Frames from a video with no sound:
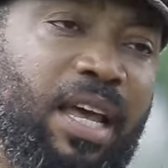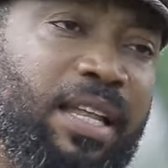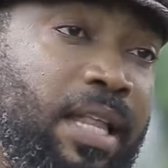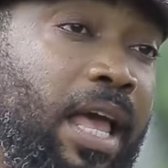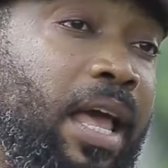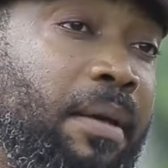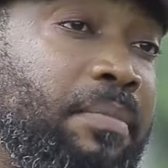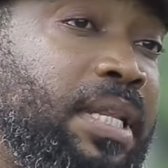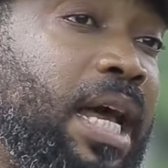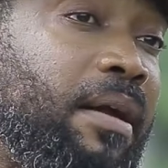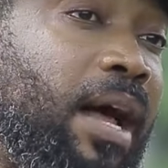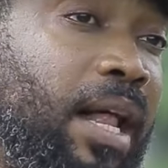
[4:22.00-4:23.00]

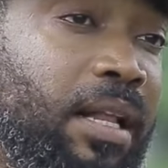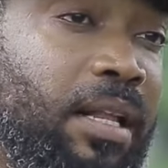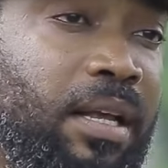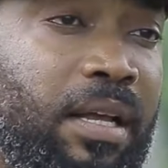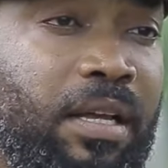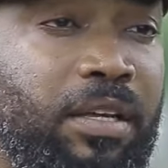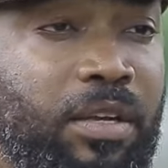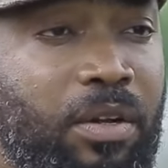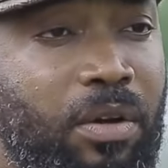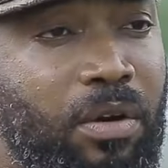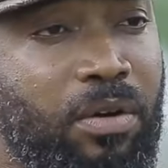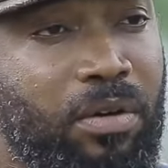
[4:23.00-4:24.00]
mineral,
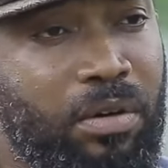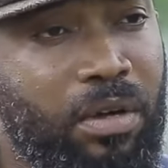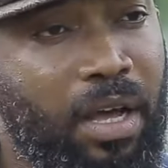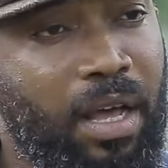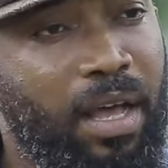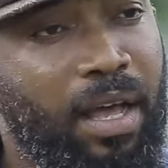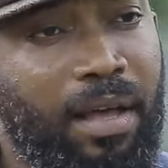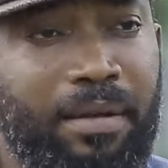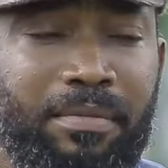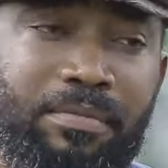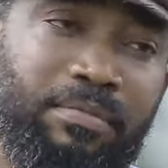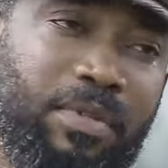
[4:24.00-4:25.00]

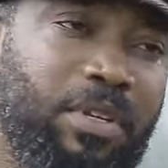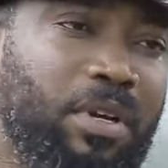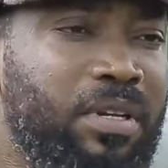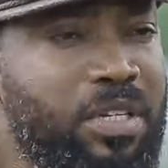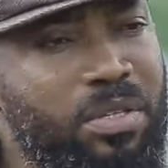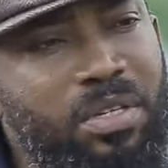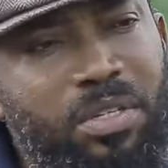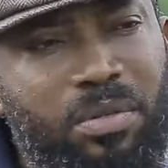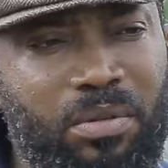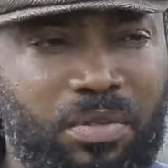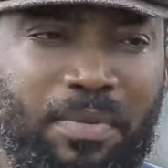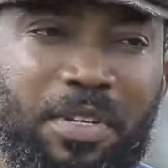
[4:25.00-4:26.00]
little
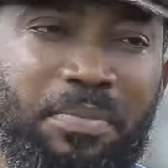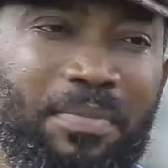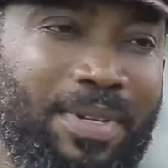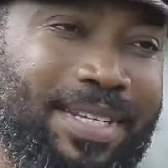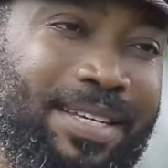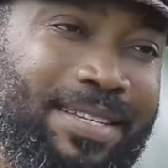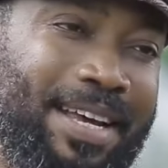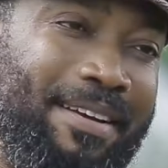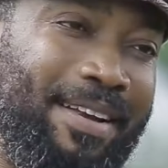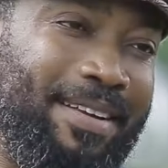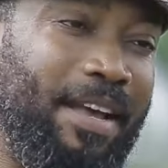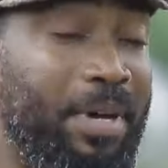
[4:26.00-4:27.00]
small things here
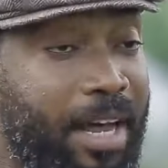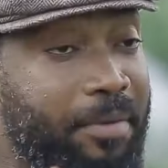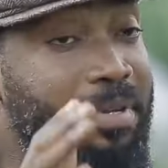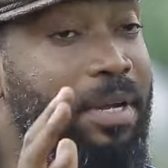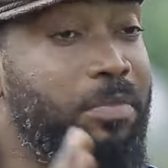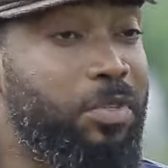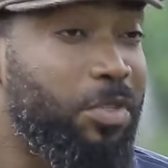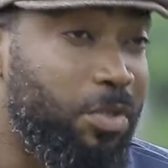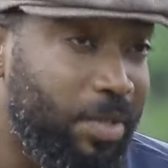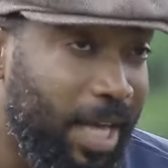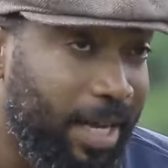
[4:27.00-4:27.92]
and there, but I've been able to do